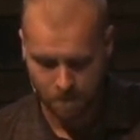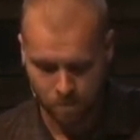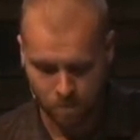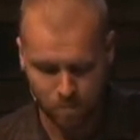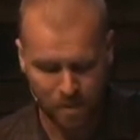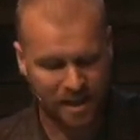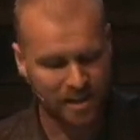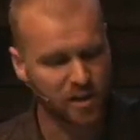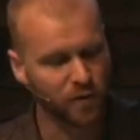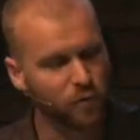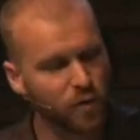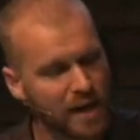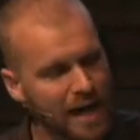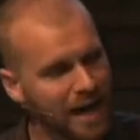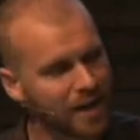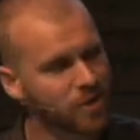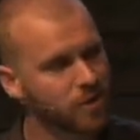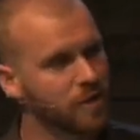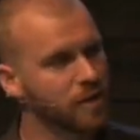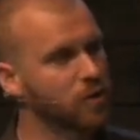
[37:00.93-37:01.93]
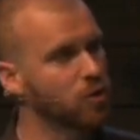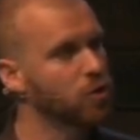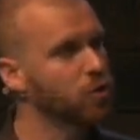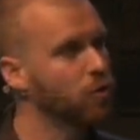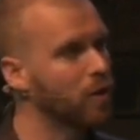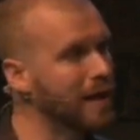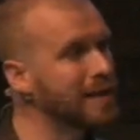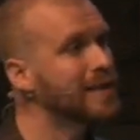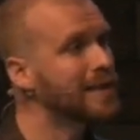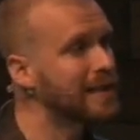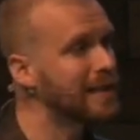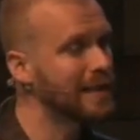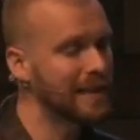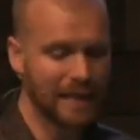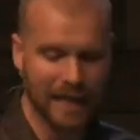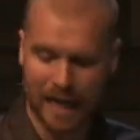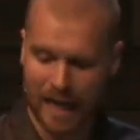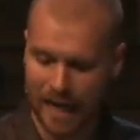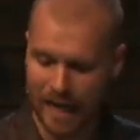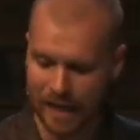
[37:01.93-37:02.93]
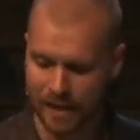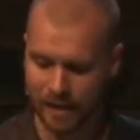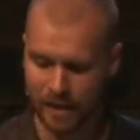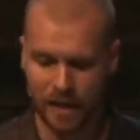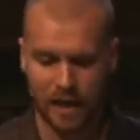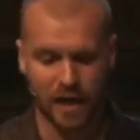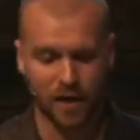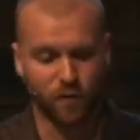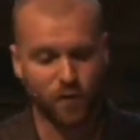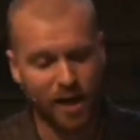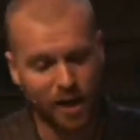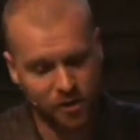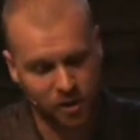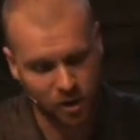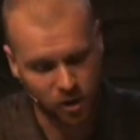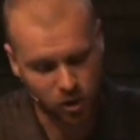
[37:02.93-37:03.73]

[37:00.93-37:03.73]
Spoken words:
Because if we actually trusted God, if we actually